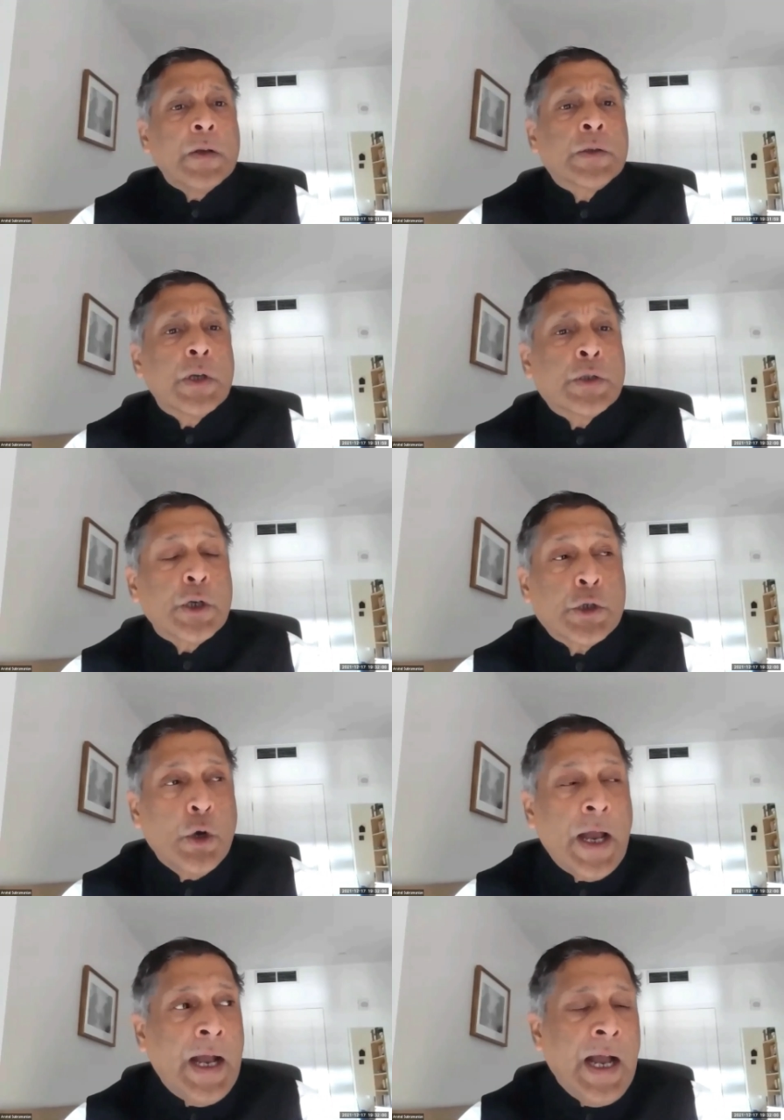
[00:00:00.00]

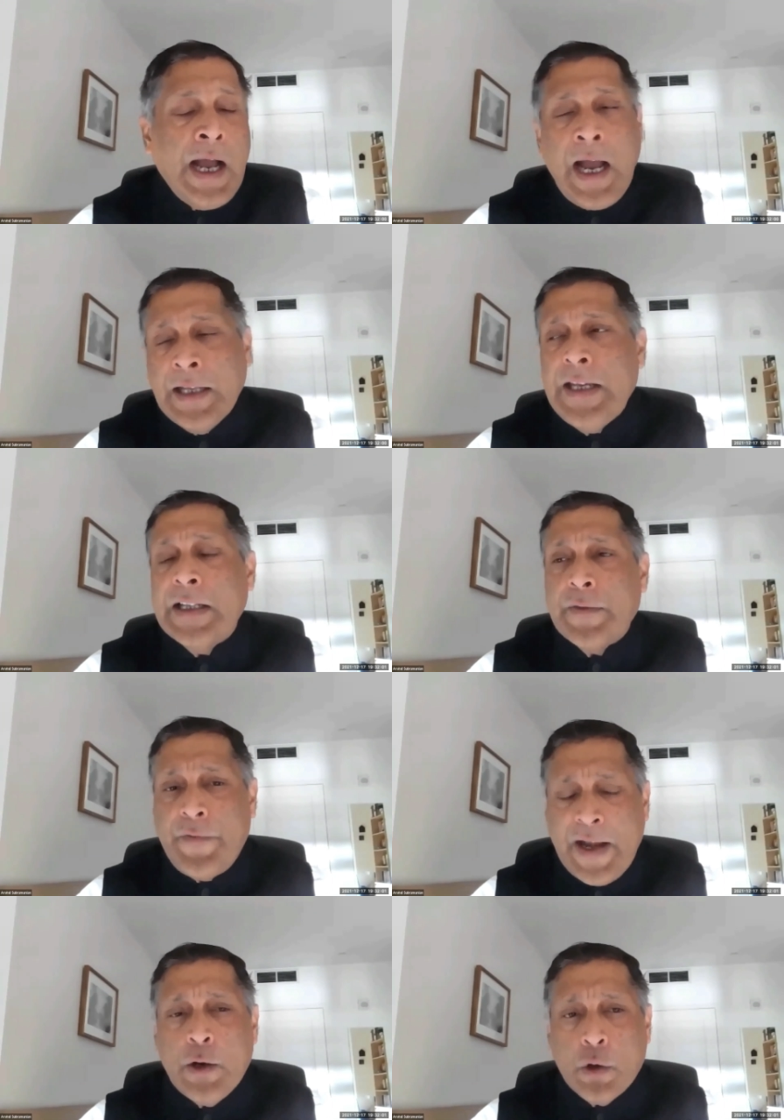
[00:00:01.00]
so I think it's a
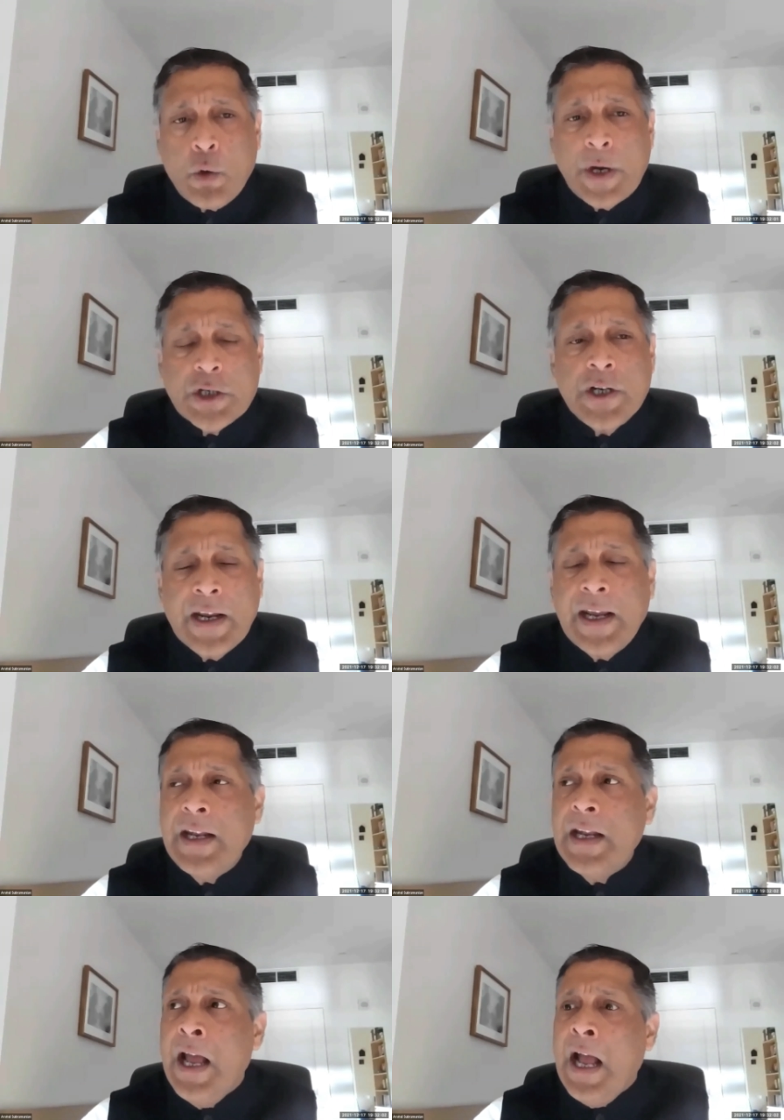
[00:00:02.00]
very good question
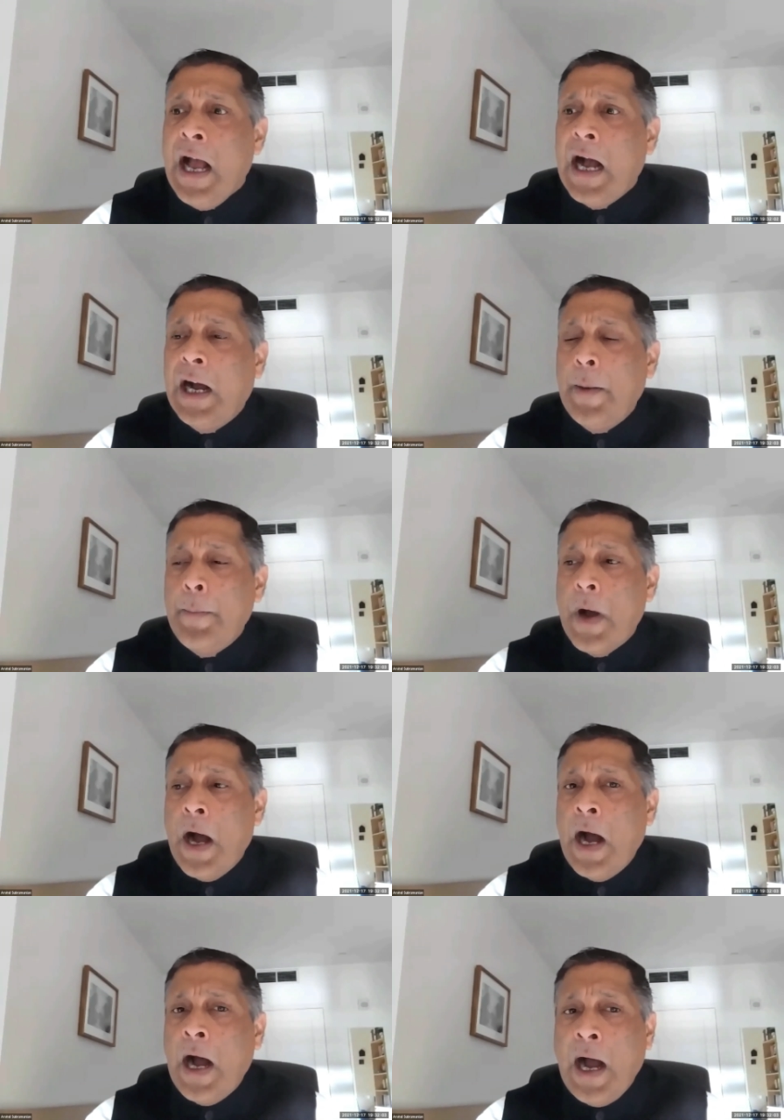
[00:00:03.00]
again.
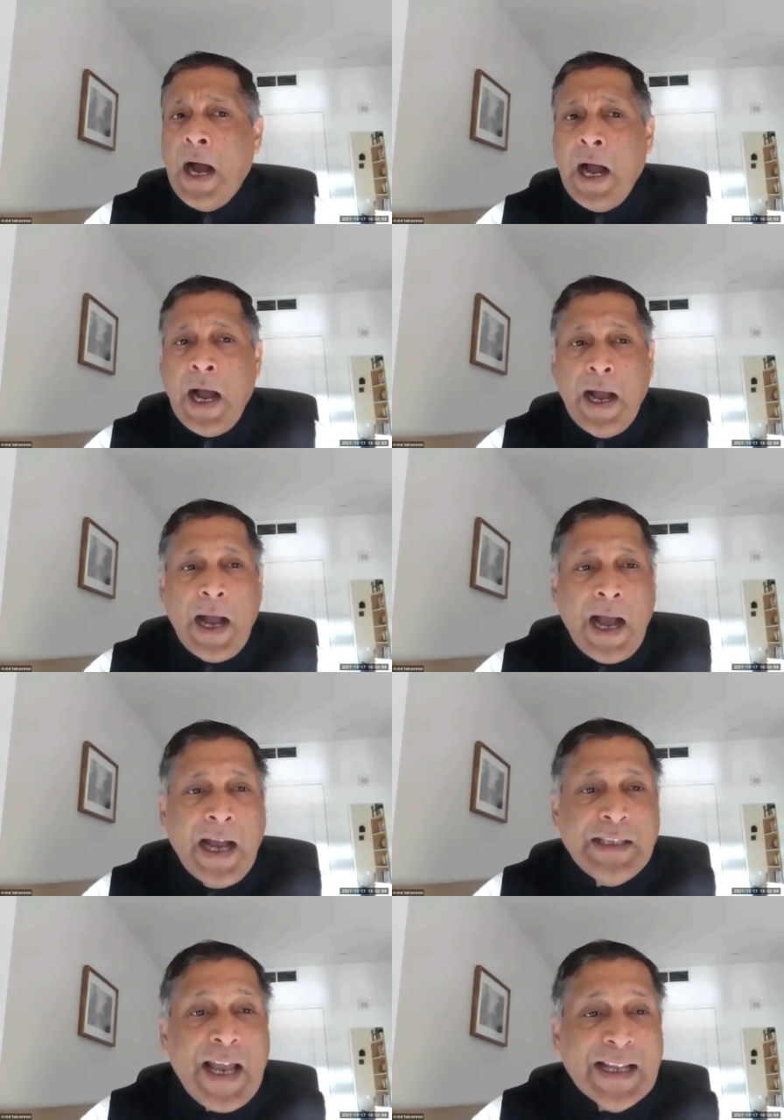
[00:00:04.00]

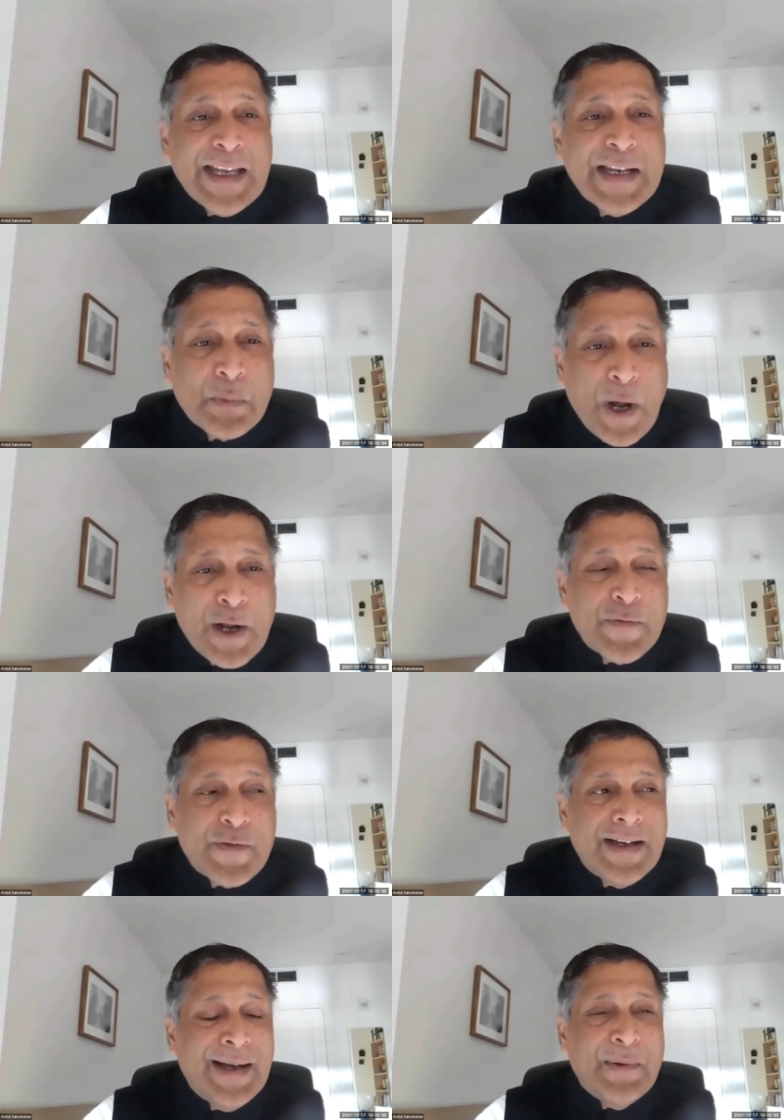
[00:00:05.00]
I think it's one of
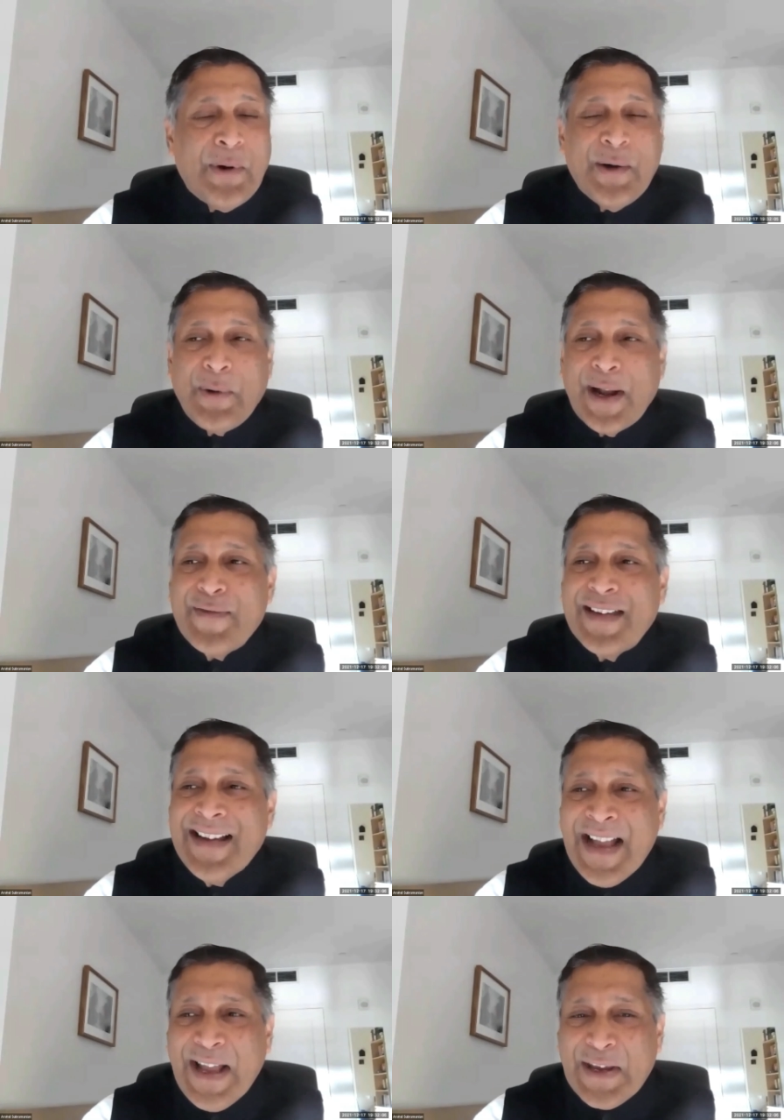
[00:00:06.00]

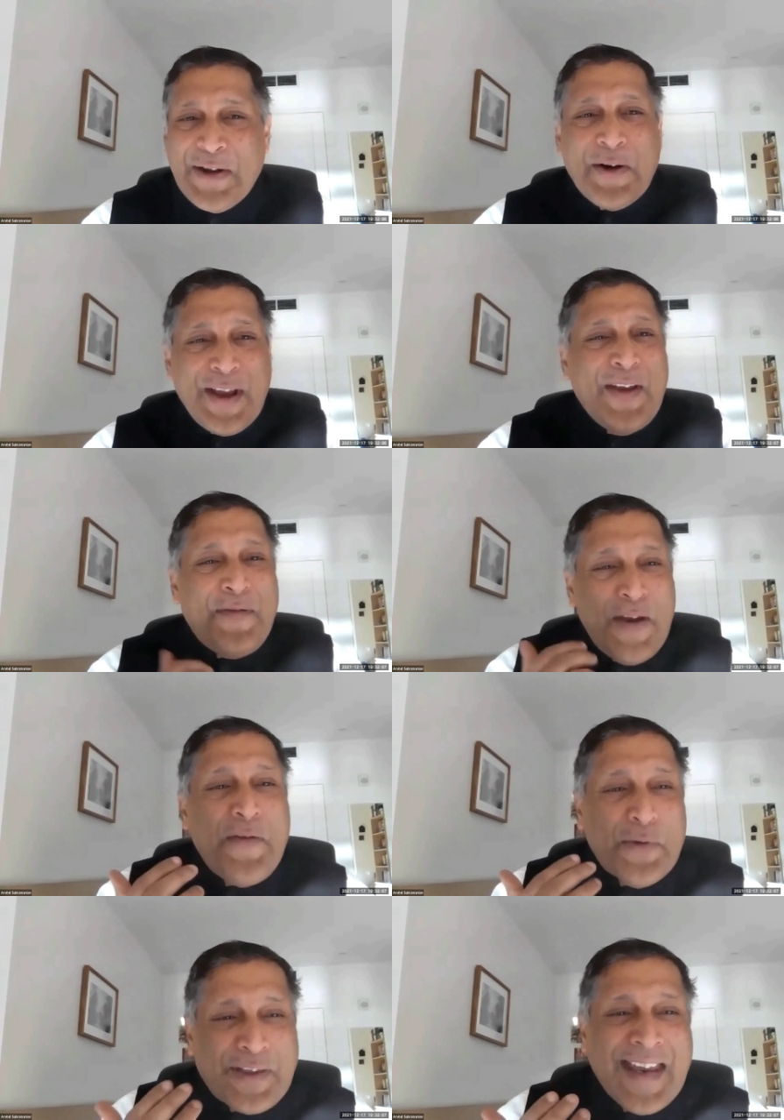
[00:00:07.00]
the
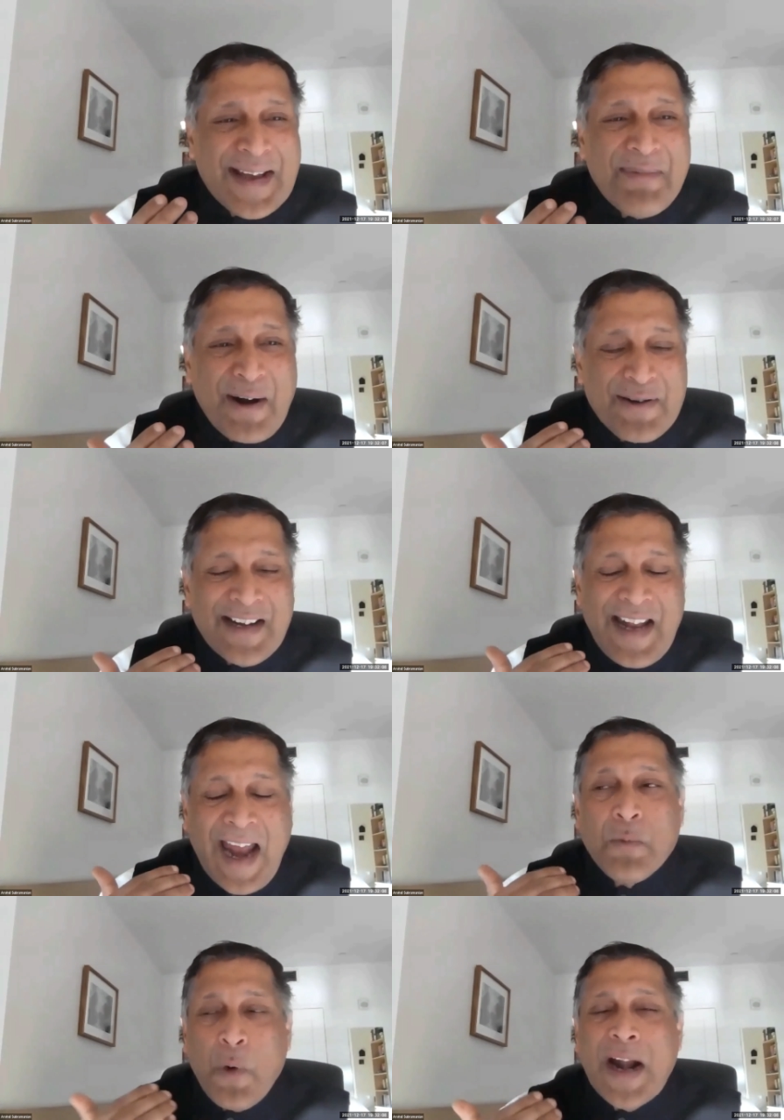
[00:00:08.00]
if you think about it
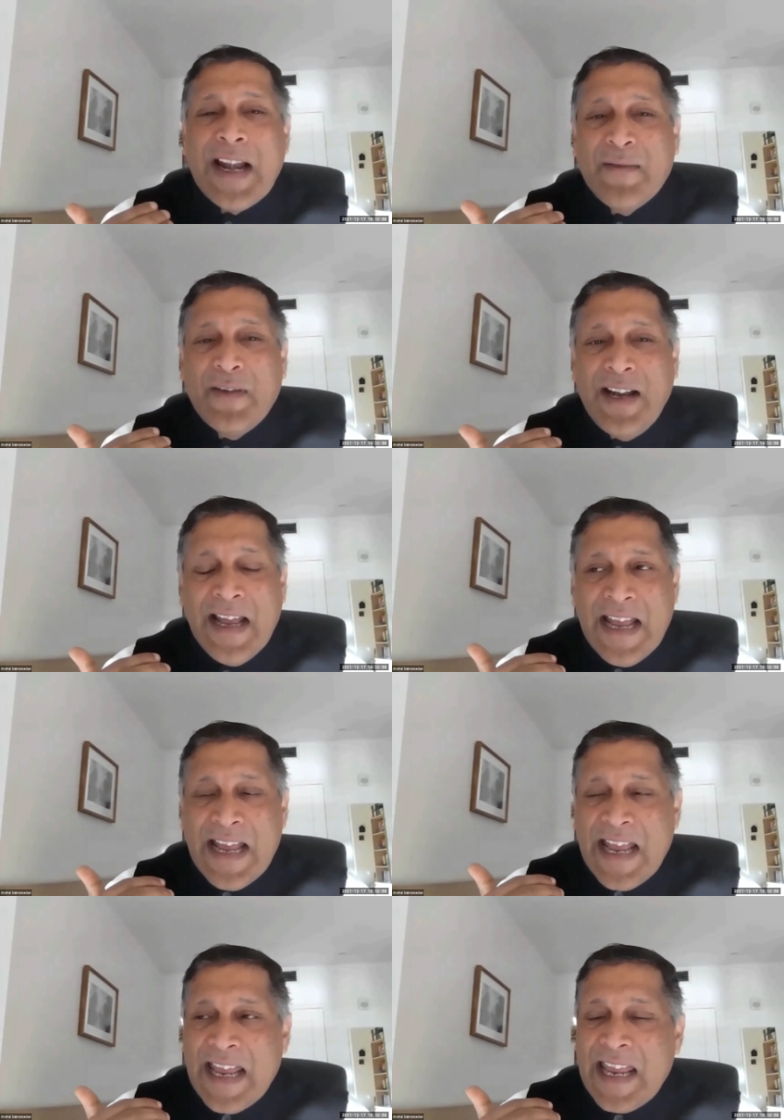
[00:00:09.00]
at one level,
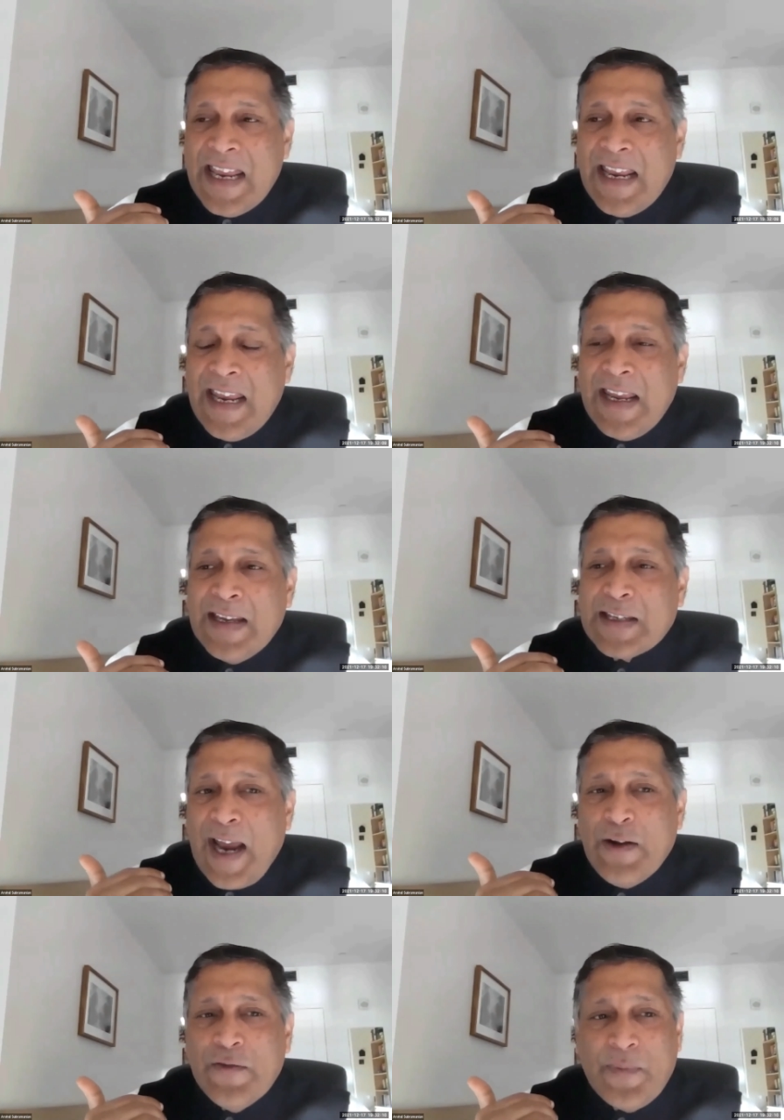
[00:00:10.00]
it's kind of